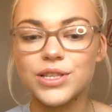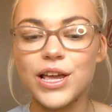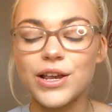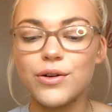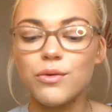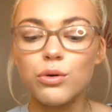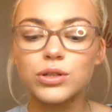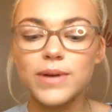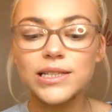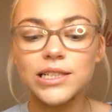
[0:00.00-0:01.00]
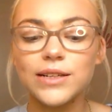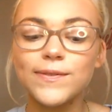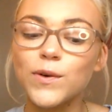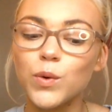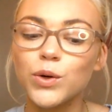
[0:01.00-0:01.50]
they automatically
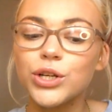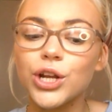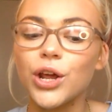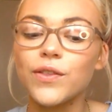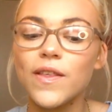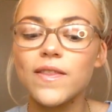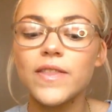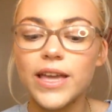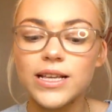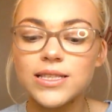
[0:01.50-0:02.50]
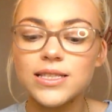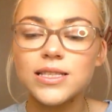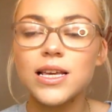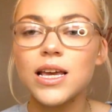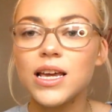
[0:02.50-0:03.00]
thought, that this